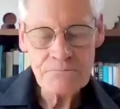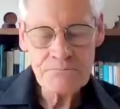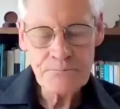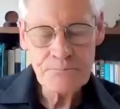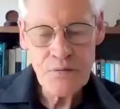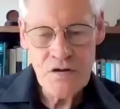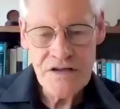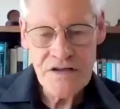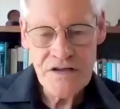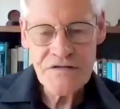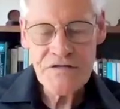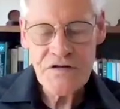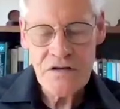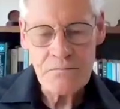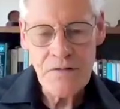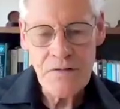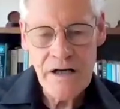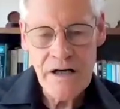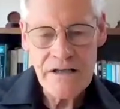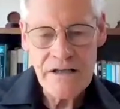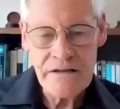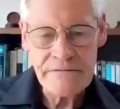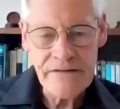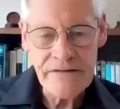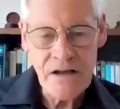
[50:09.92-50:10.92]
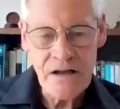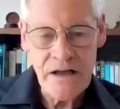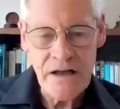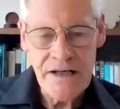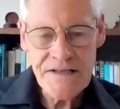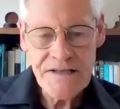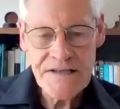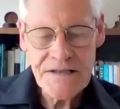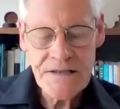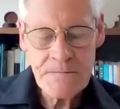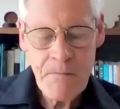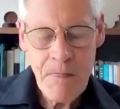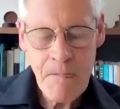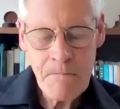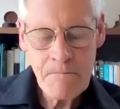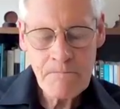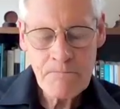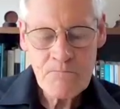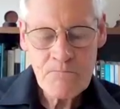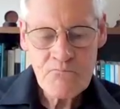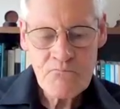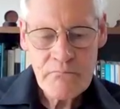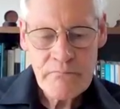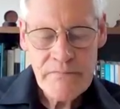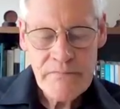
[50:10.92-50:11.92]
you put it through my device
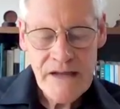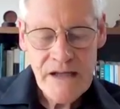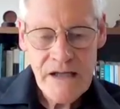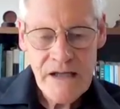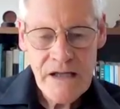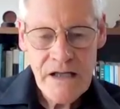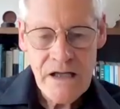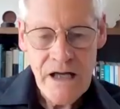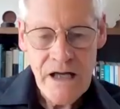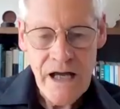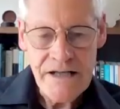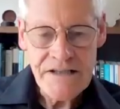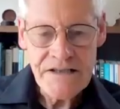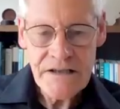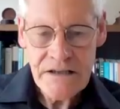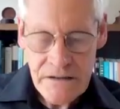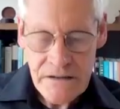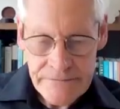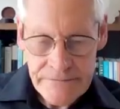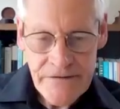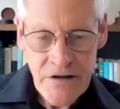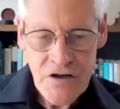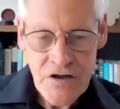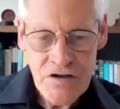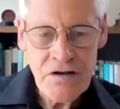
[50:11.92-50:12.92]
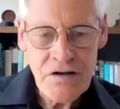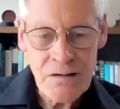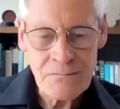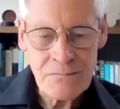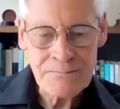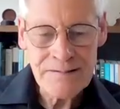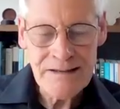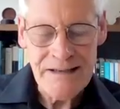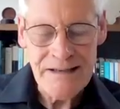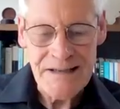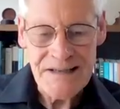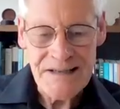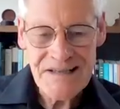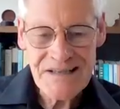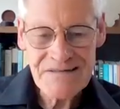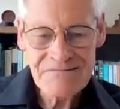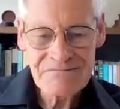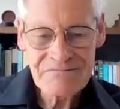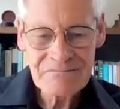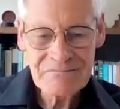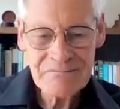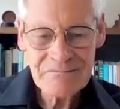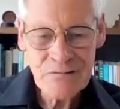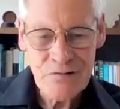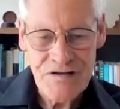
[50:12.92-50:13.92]
and you get a very complex
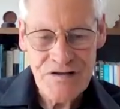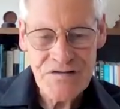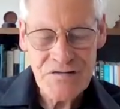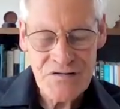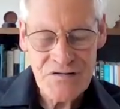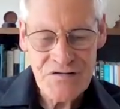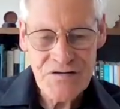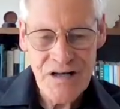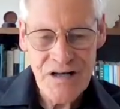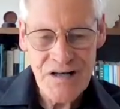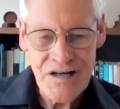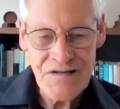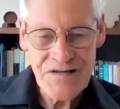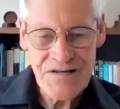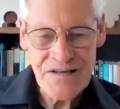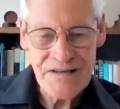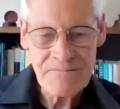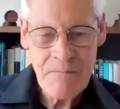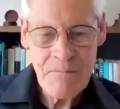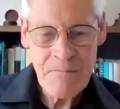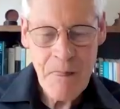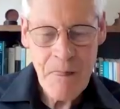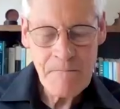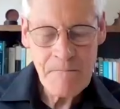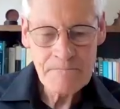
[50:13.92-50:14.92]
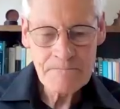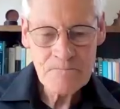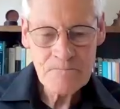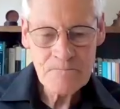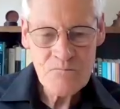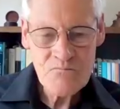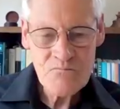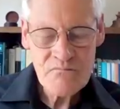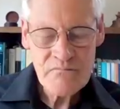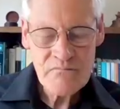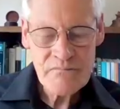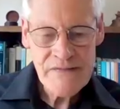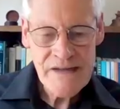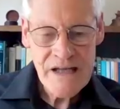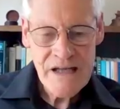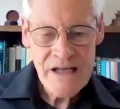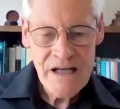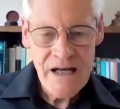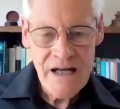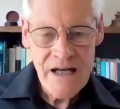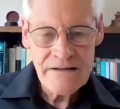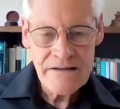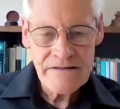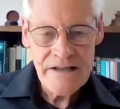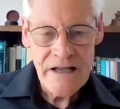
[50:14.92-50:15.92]
crystal structure.
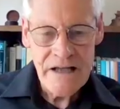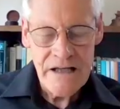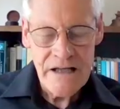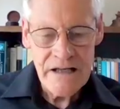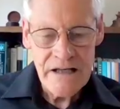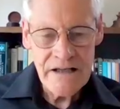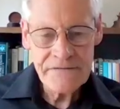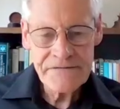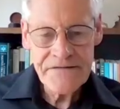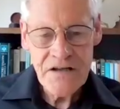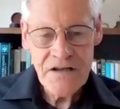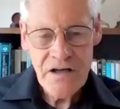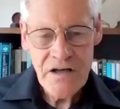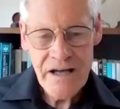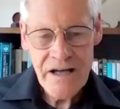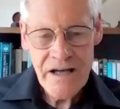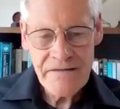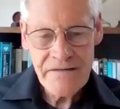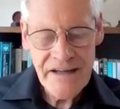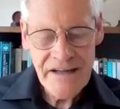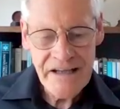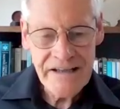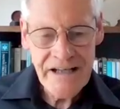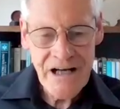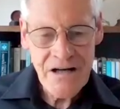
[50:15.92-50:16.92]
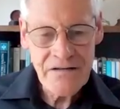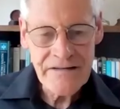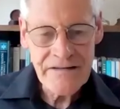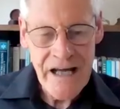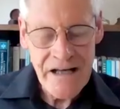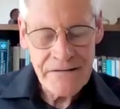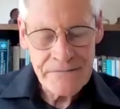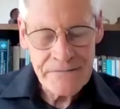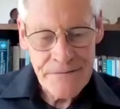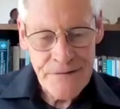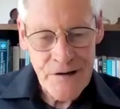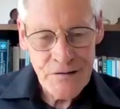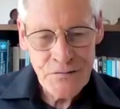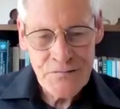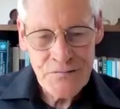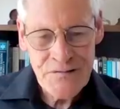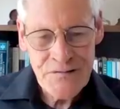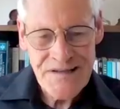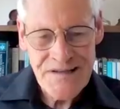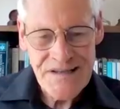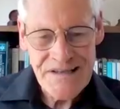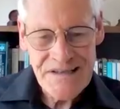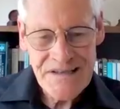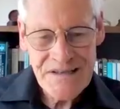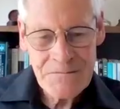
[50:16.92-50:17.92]
And if you then go and add
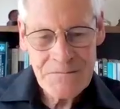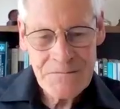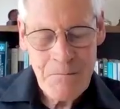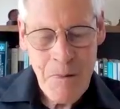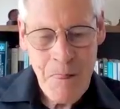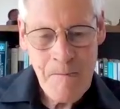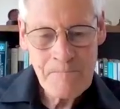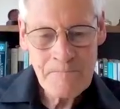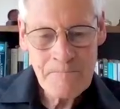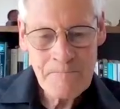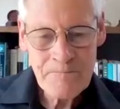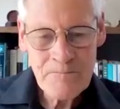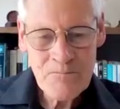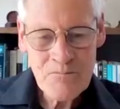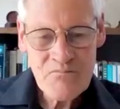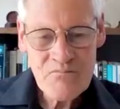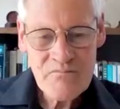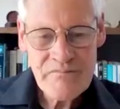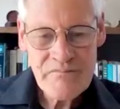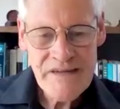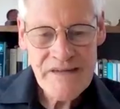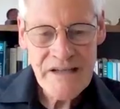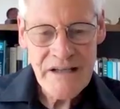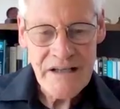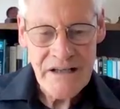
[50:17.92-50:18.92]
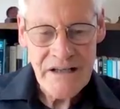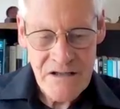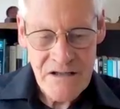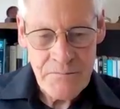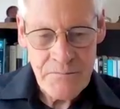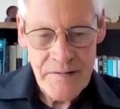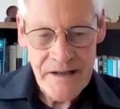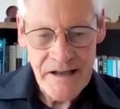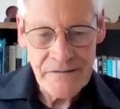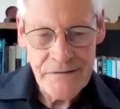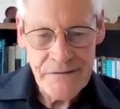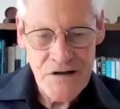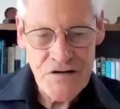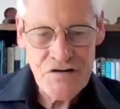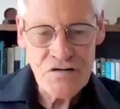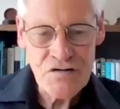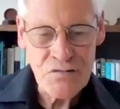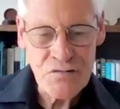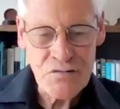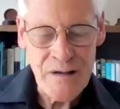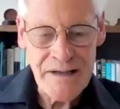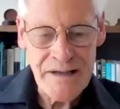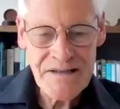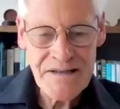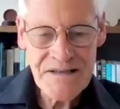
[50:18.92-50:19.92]
frequencies, the
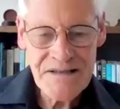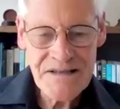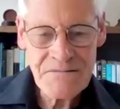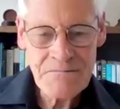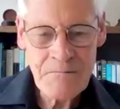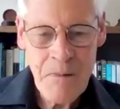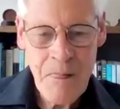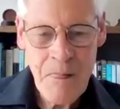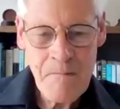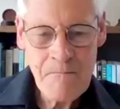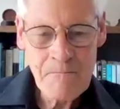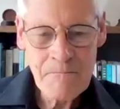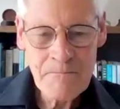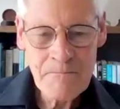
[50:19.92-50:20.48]
beneficial ones,